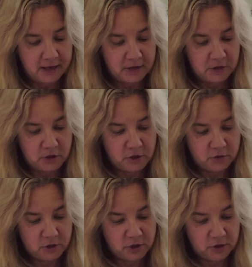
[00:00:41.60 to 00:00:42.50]
two
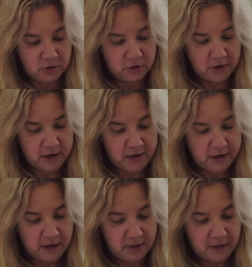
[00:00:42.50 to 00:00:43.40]
children,
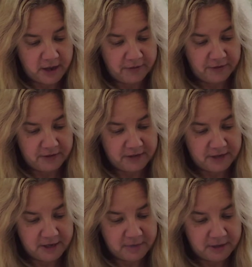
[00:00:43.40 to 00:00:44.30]
a life of
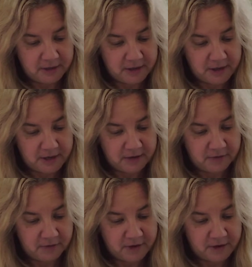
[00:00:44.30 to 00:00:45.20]
seemingly
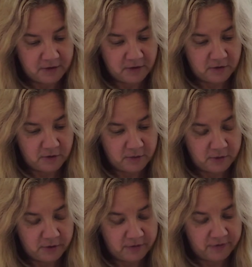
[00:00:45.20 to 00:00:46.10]
regal
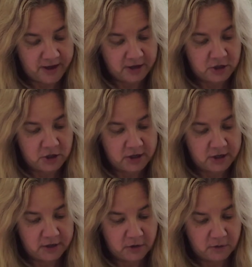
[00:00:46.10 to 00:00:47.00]

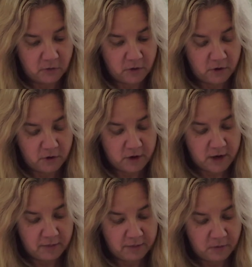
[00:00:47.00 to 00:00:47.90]
perfection, the royal
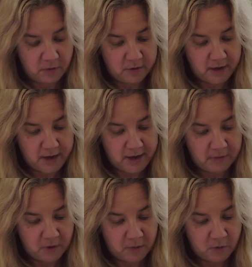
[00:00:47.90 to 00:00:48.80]
couple came
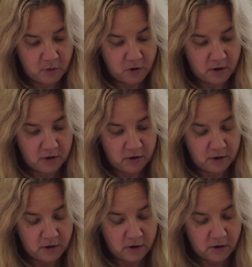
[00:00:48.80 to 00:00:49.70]
apart
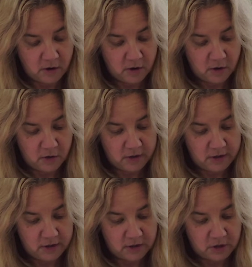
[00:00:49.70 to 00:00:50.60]

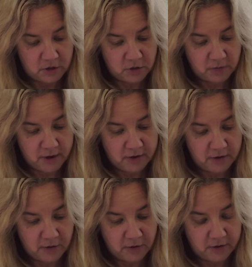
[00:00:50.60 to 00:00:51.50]
owing to
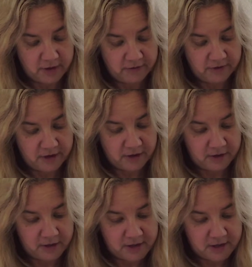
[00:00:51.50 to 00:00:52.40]
marital
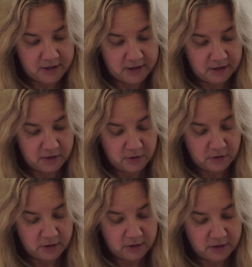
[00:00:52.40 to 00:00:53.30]
infidelities,
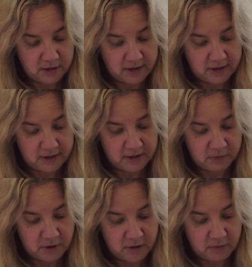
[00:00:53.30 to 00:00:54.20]
including Diana's
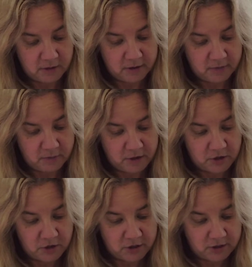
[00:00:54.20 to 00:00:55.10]
public
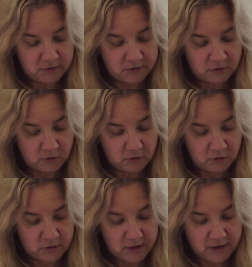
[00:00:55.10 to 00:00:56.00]
admissions of
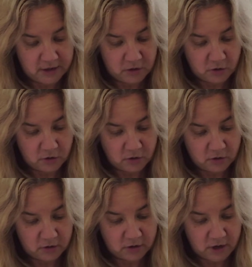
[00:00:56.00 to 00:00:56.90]
adultery and
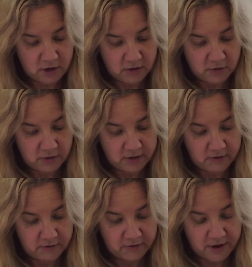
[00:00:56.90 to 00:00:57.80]
Charles' ongoing
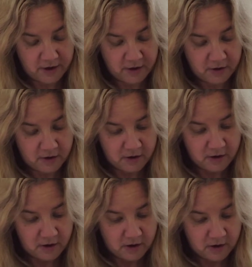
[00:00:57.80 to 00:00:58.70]
affair
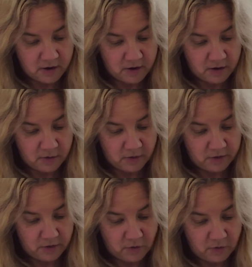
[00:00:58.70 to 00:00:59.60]
with
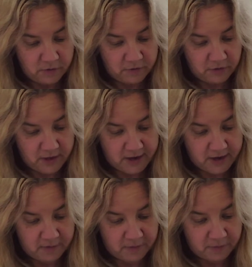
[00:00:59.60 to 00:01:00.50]
an old
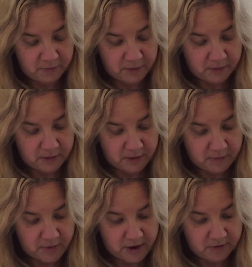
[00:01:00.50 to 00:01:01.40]
flame. The
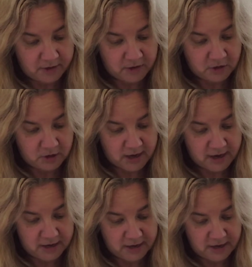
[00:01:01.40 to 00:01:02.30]
marriage
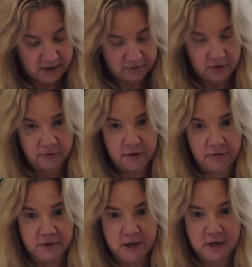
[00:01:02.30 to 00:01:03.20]
ended after
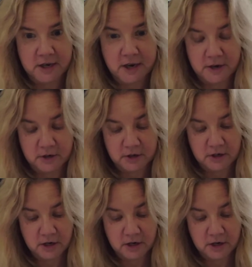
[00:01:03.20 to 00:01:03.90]
15 years.